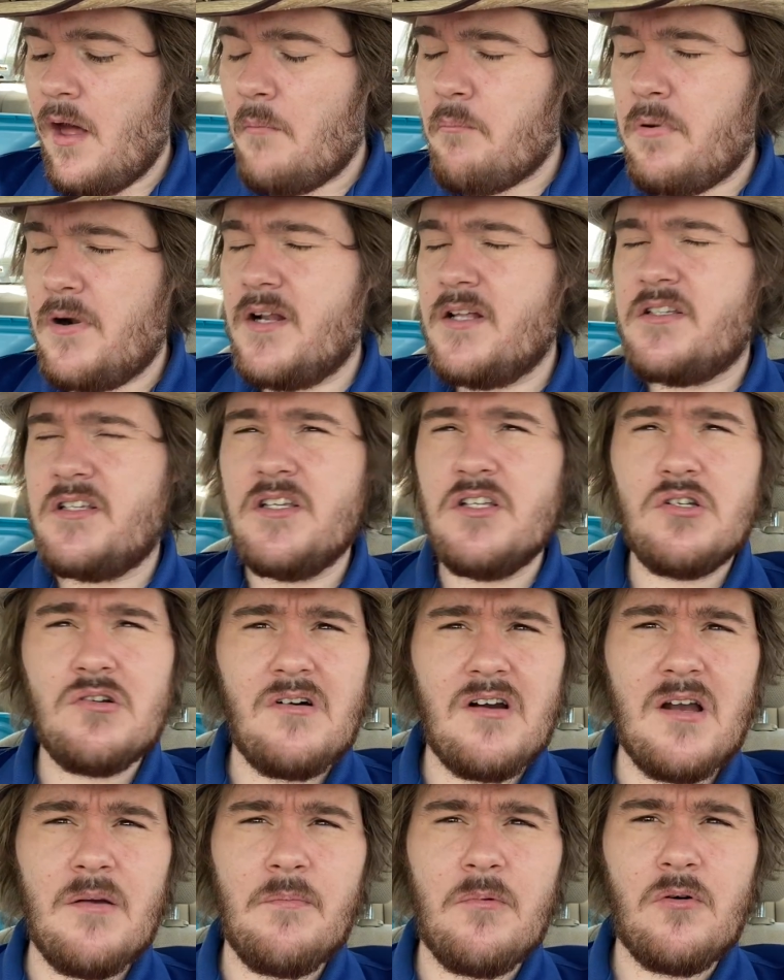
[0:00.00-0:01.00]
but it's
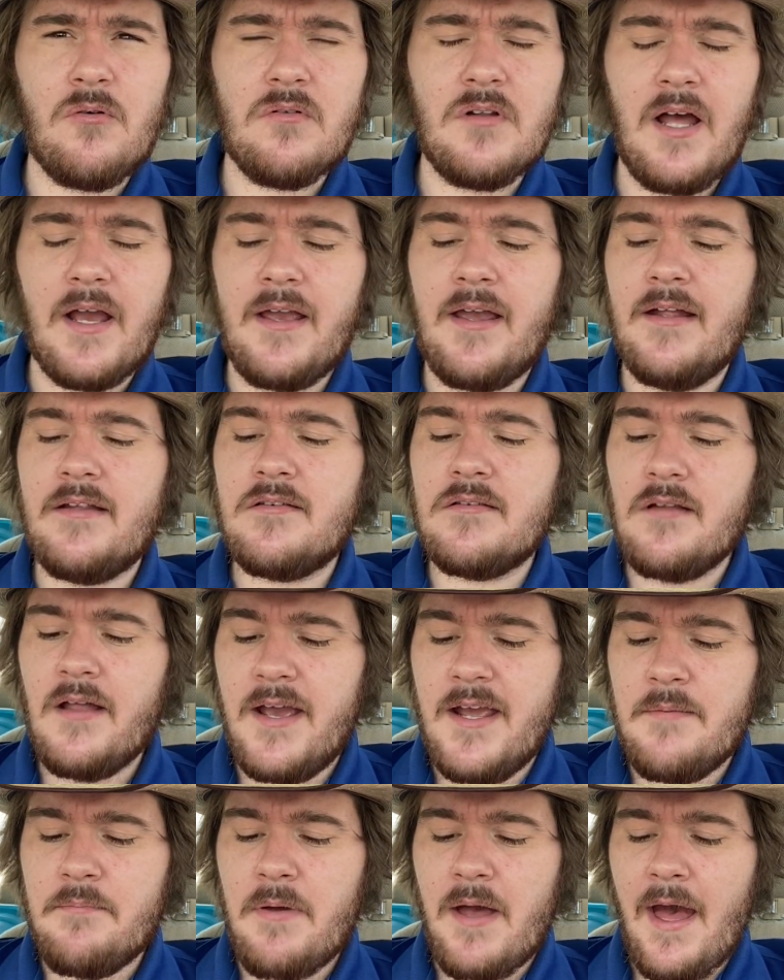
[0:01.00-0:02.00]
enjoyable. Like it's
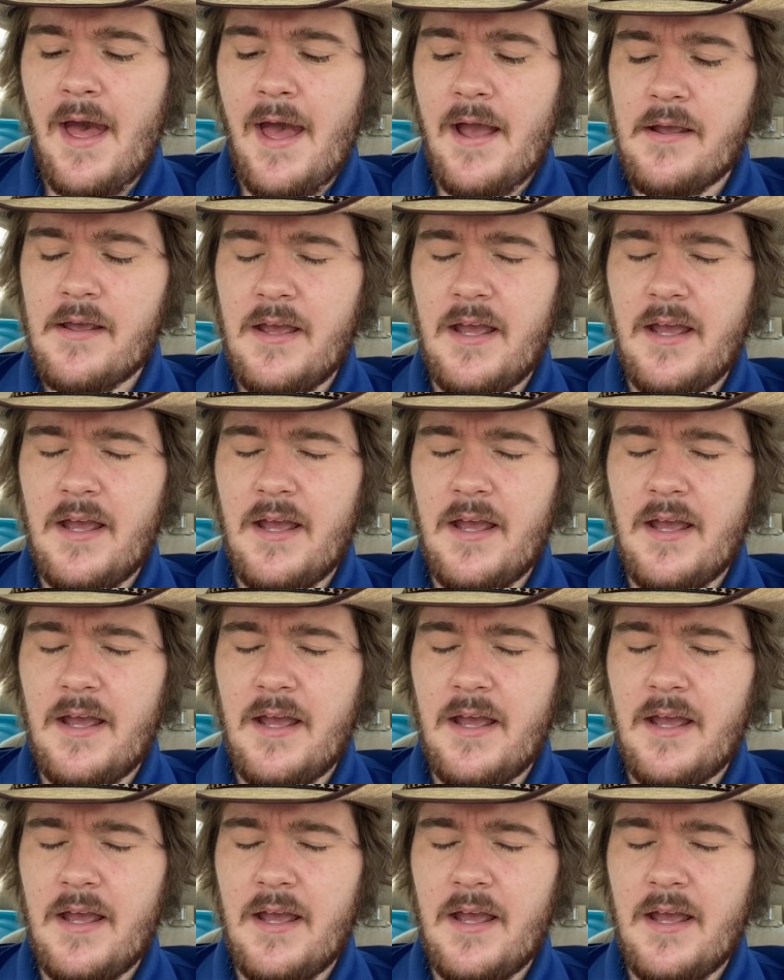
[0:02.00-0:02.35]
laid back.